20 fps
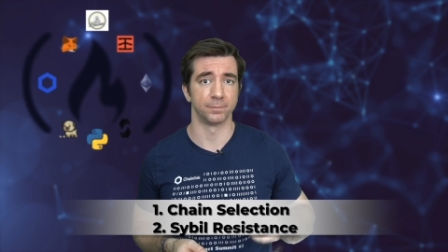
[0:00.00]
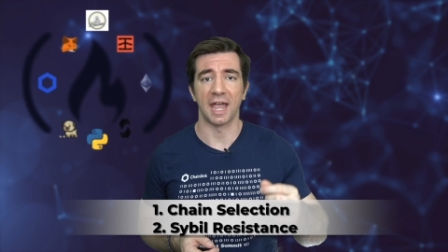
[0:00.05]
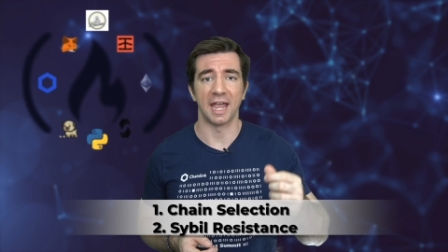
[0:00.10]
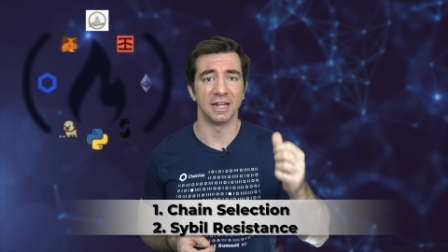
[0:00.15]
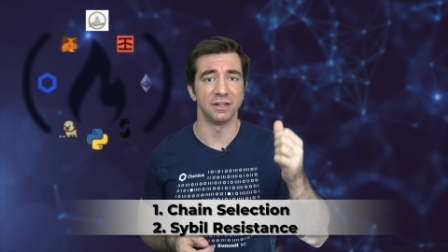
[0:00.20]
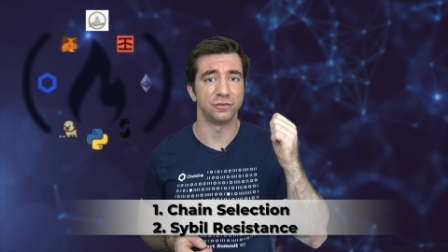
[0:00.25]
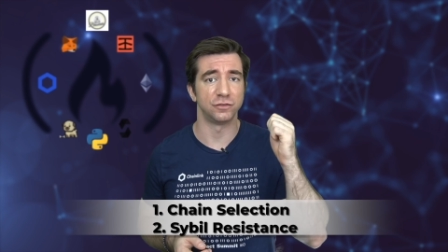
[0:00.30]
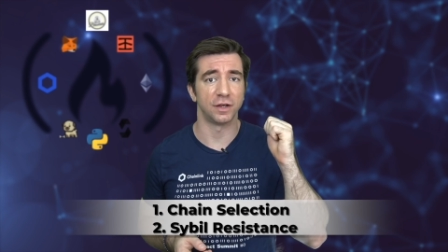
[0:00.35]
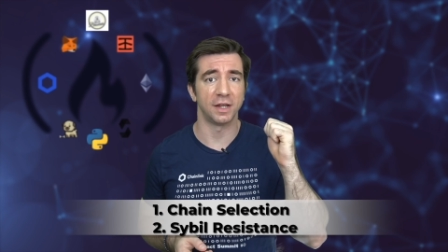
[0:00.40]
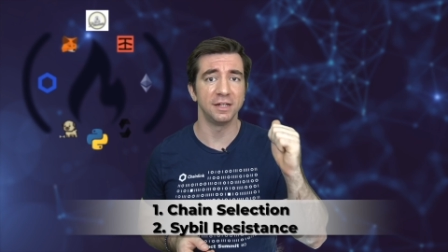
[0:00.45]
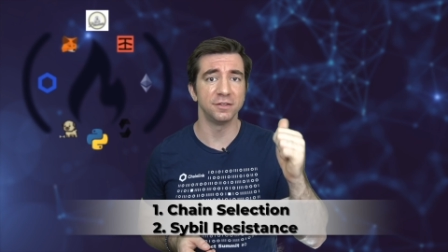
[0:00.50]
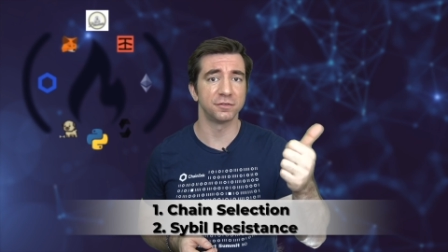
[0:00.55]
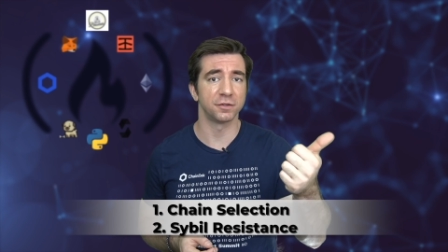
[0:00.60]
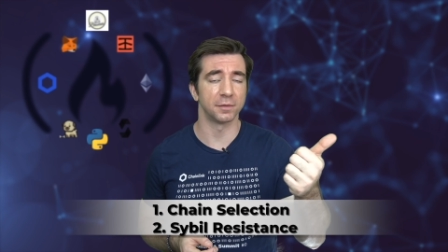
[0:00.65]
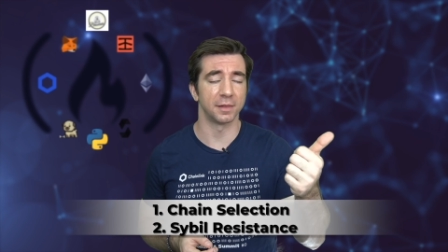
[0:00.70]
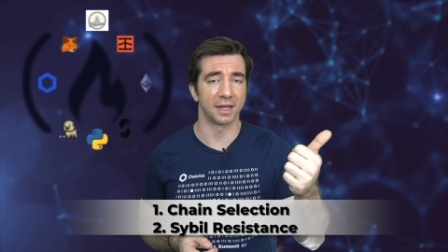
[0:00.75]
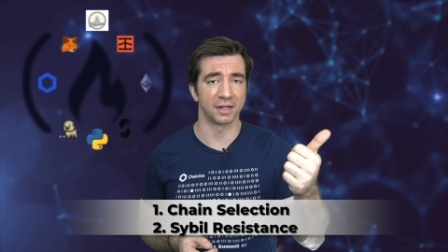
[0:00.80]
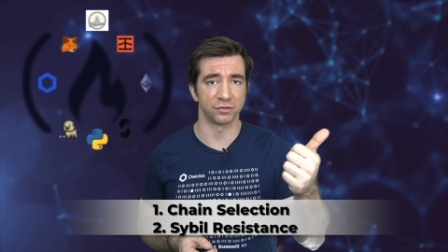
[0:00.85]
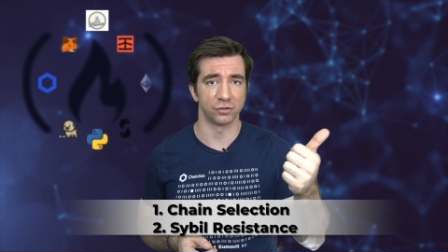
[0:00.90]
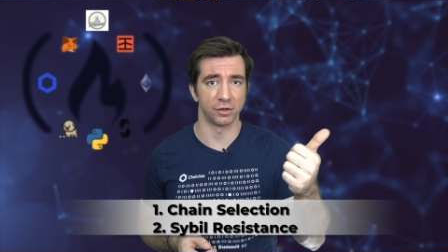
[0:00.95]
a chain
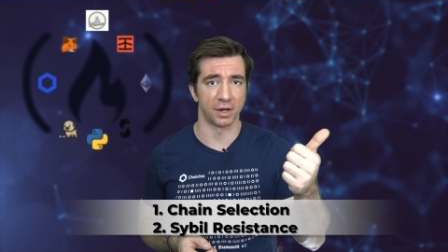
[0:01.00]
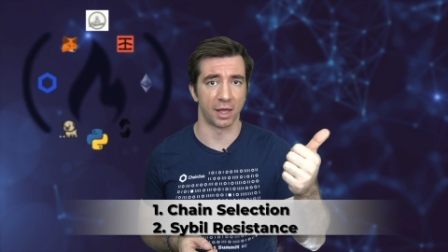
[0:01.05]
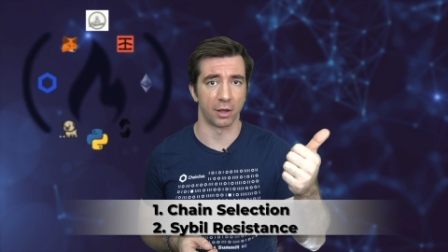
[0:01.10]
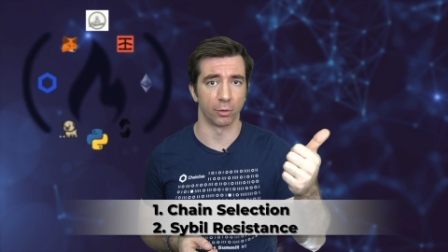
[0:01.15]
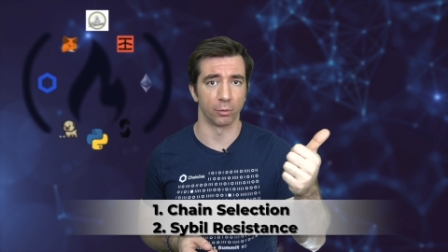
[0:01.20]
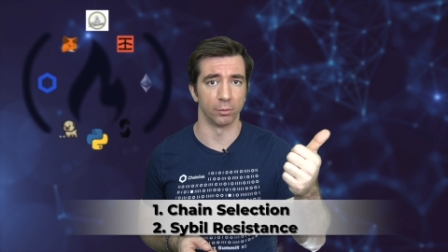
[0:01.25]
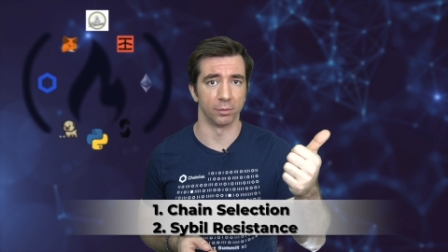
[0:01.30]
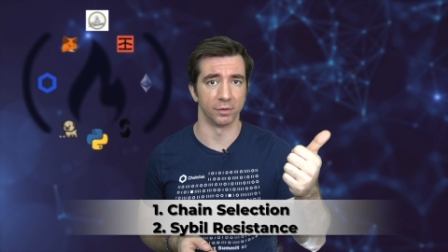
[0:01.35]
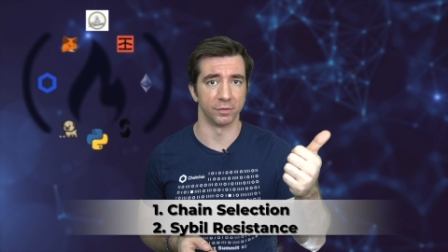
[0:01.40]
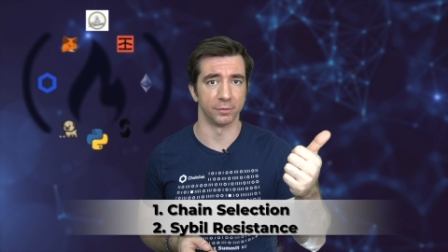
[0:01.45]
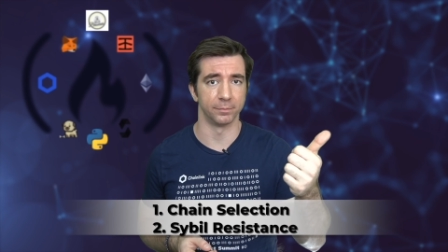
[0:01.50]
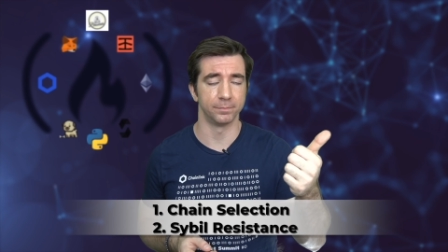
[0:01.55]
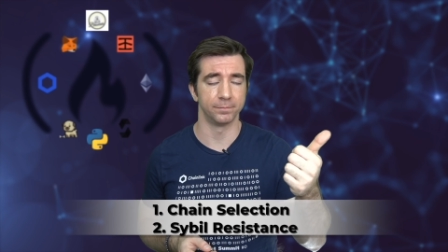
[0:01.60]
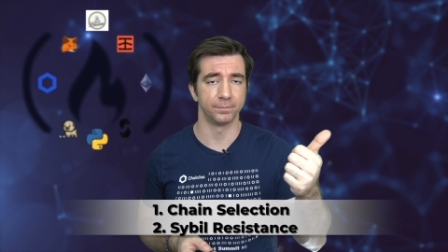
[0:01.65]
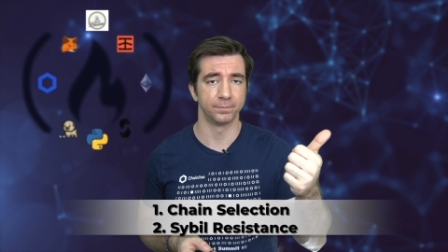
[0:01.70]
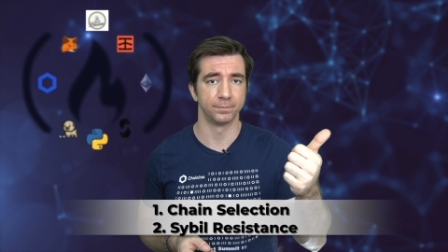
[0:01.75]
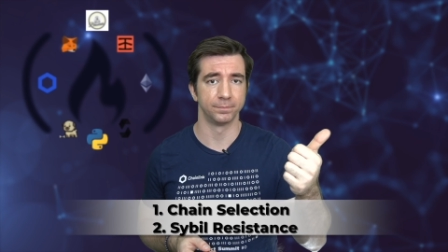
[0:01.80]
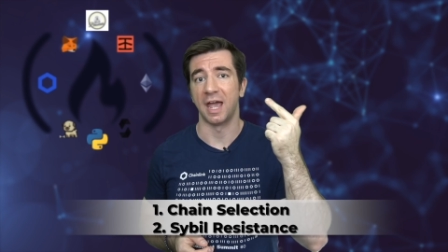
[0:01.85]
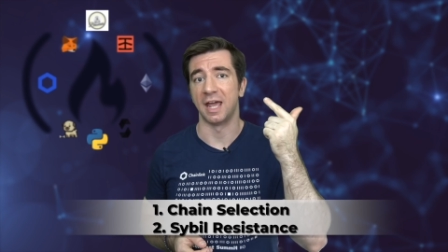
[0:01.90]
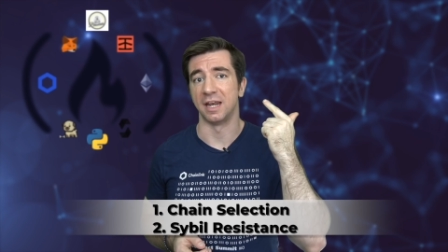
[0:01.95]
selection algorithm
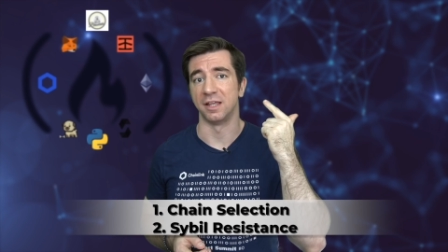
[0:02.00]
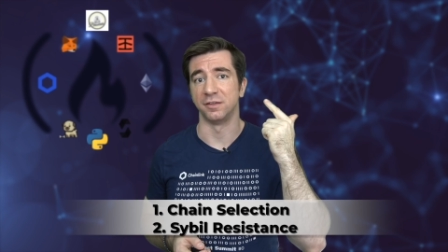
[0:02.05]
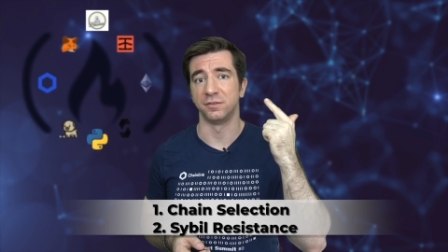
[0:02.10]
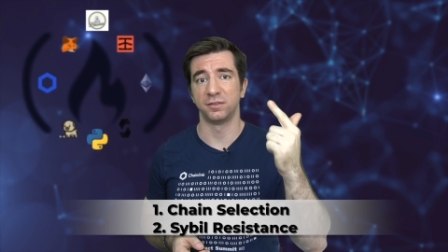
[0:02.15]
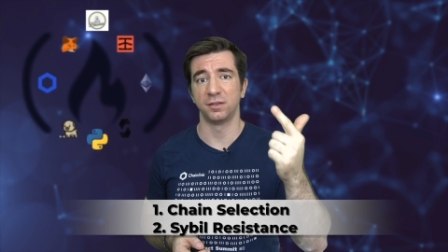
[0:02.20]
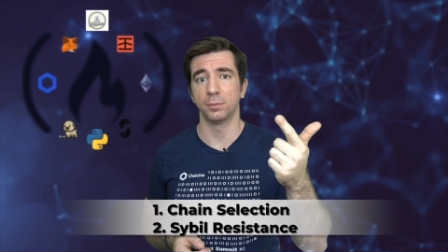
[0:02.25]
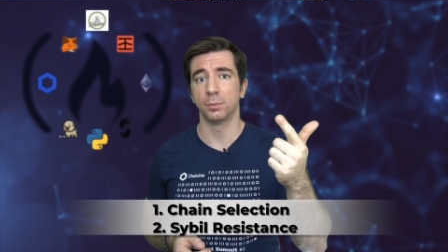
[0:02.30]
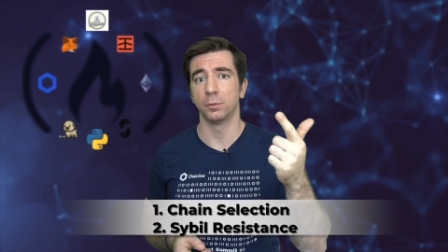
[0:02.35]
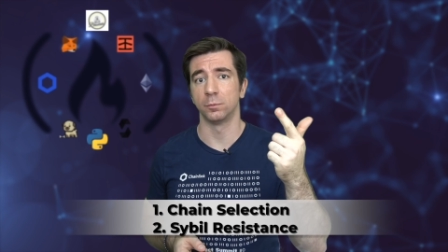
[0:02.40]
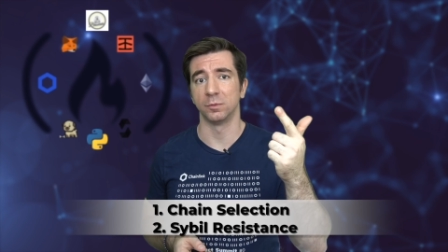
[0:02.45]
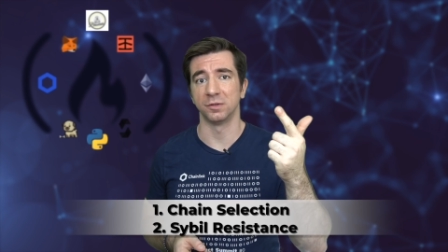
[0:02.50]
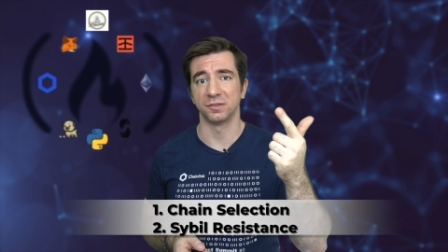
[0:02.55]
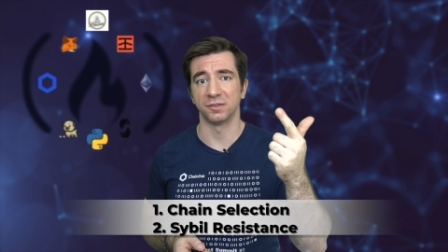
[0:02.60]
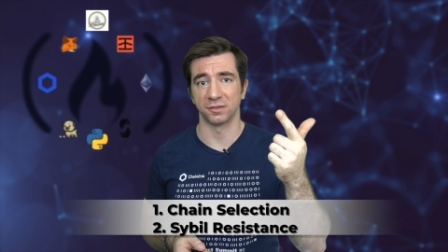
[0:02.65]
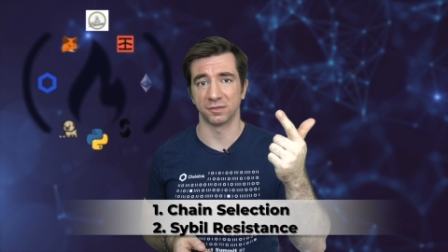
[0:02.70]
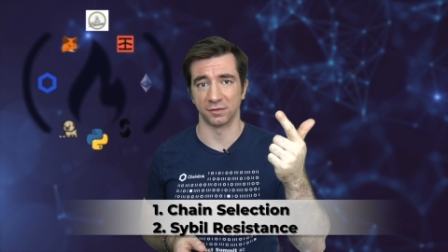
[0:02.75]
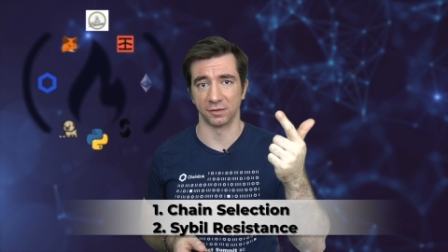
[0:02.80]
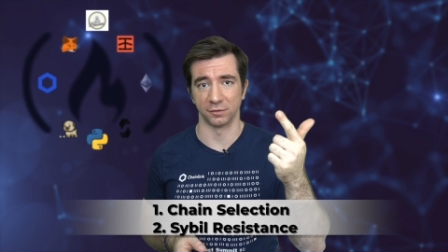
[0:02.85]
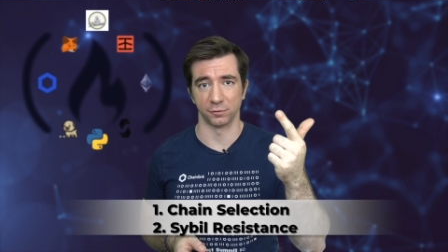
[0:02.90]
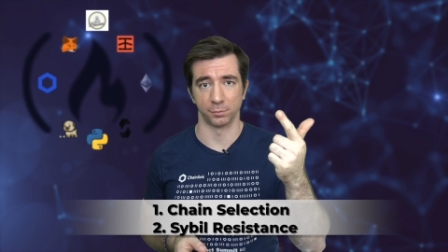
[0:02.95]
and a Sybil
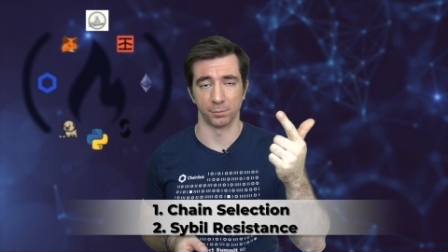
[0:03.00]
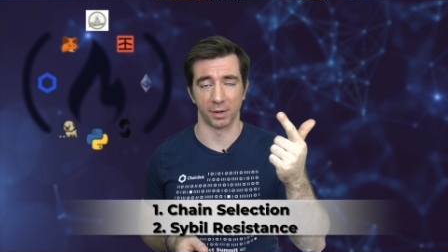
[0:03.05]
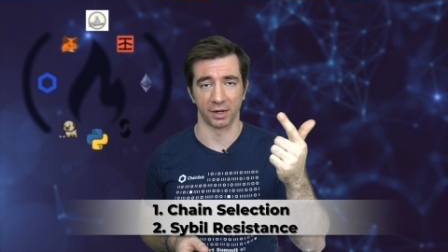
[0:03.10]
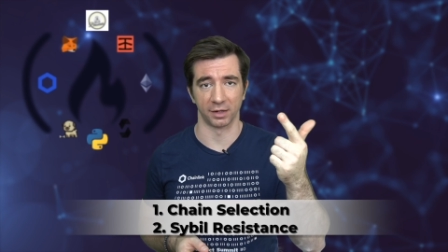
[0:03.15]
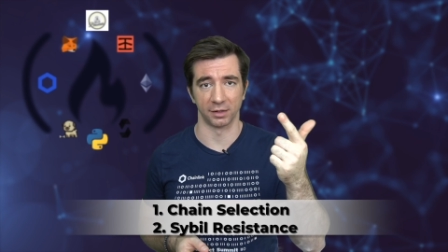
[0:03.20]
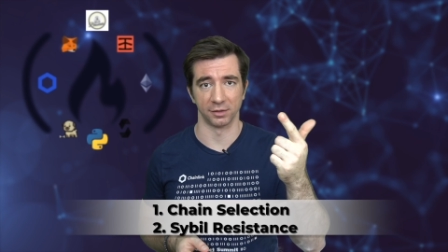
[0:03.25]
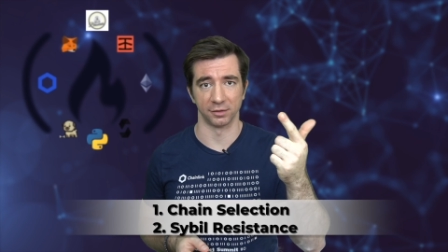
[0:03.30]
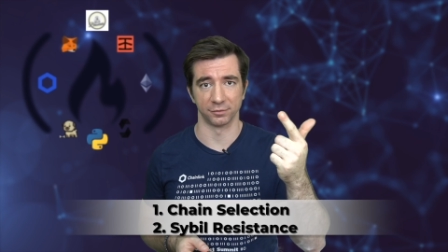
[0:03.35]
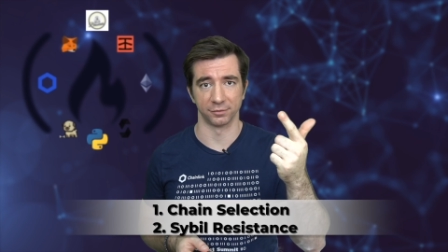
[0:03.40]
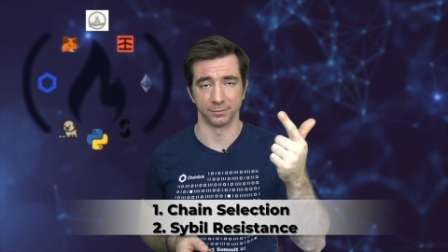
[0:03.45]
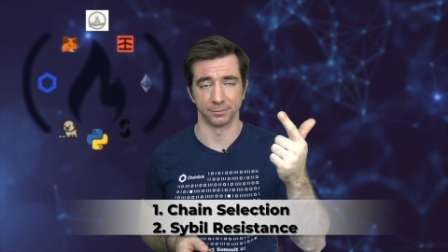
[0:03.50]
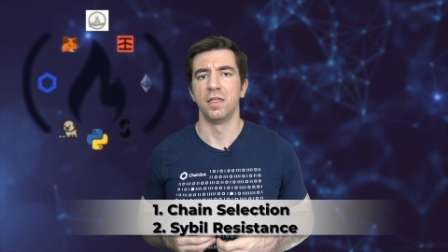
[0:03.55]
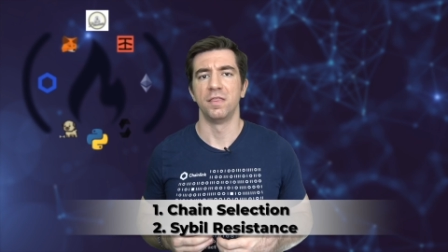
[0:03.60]
resistance mechanism.